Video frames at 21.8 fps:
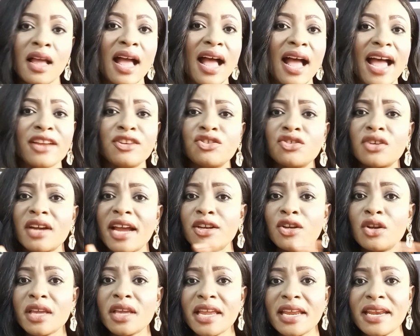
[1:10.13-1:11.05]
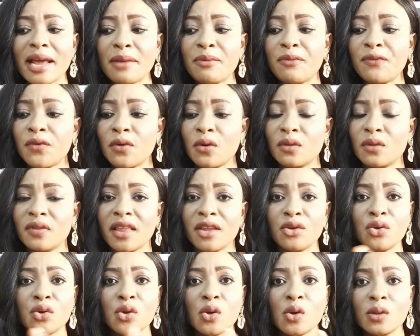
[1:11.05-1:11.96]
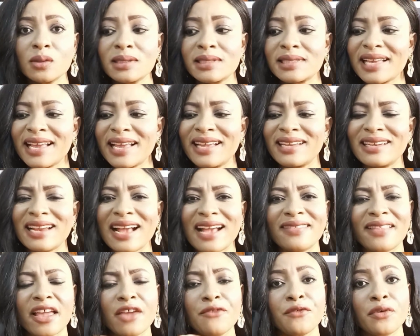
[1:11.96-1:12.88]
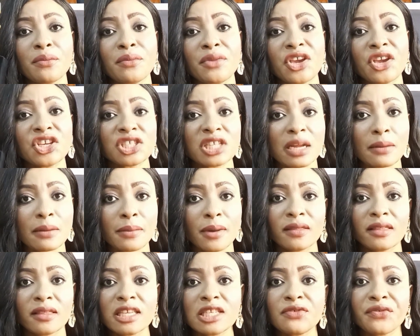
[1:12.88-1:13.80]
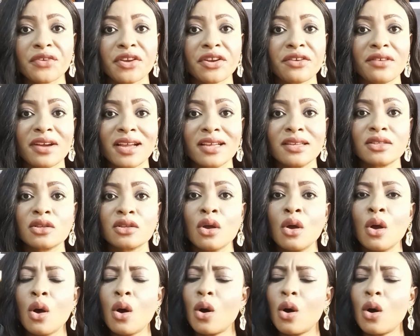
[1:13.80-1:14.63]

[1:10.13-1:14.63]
I tried looking up for the notes and other information about this fragrance